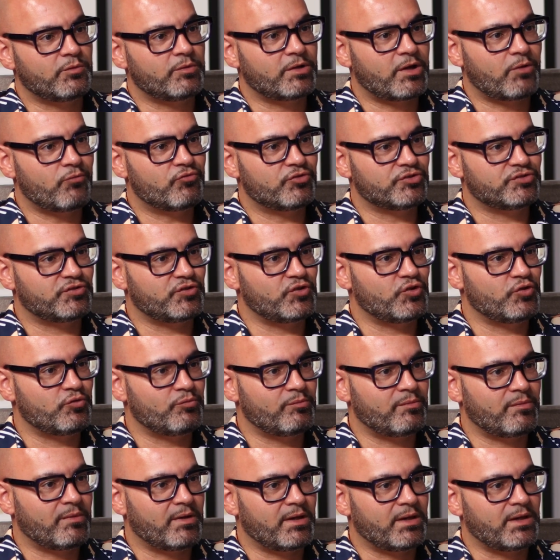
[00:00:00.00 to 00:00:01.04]
We don't
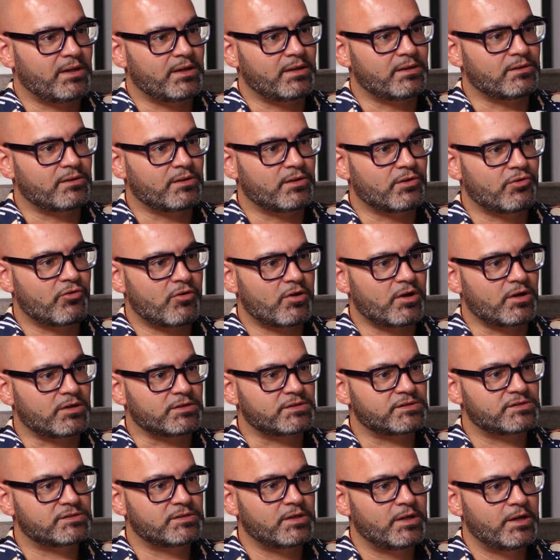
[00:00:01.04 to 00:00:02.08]
resume eating the
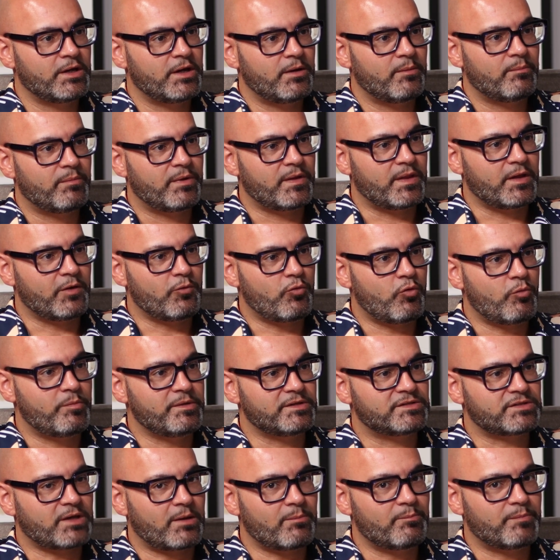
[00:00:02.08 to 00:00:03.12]
grass. But there will be
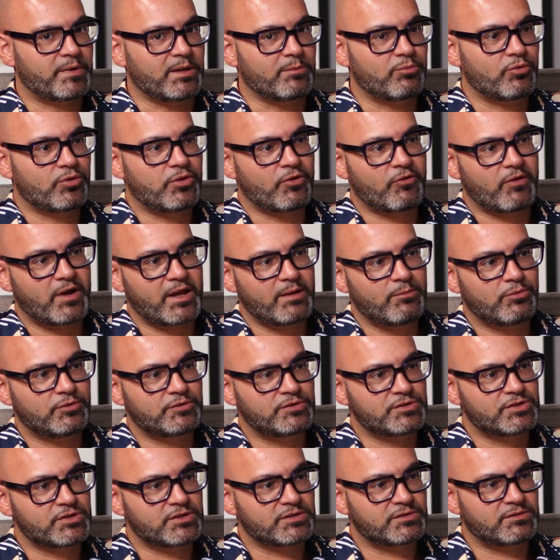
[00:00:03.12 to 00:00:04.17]
some people that are able
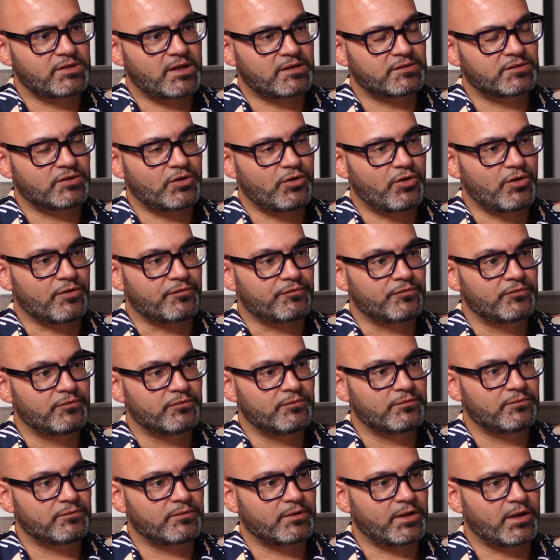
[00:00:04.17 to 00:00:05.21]
to just dust it off
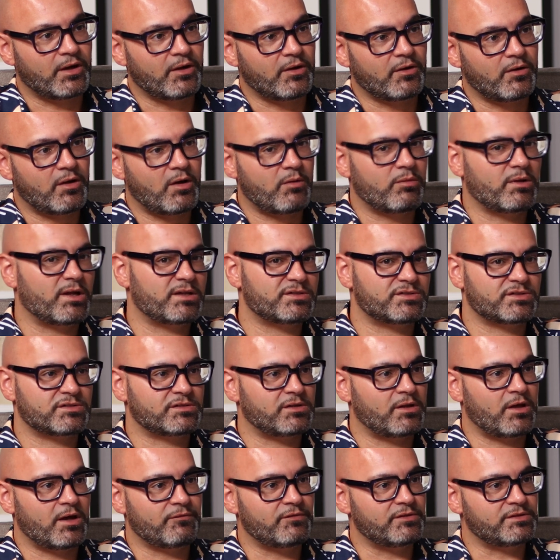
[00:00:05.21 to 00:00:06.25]
and go, oh, well, that's just
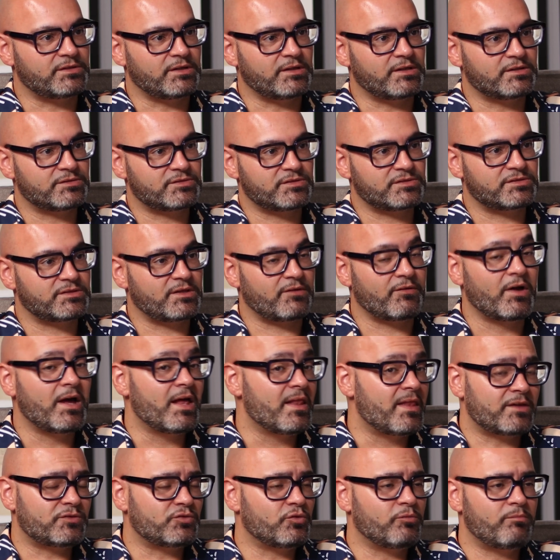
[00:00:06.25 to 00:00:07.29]
life, isn't it? That's just stuff.
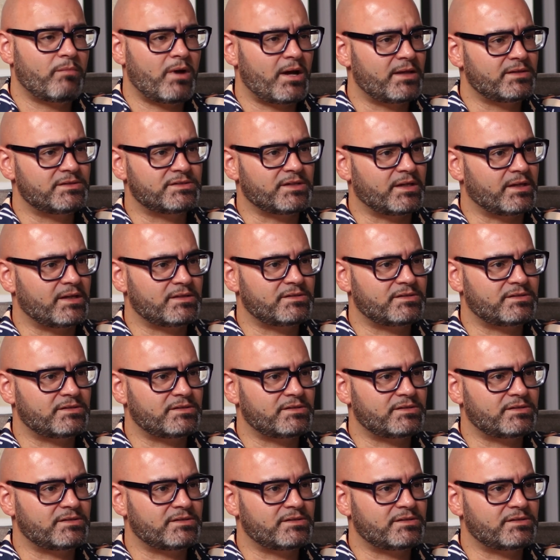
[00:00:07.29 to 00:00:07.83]
That's all mindset.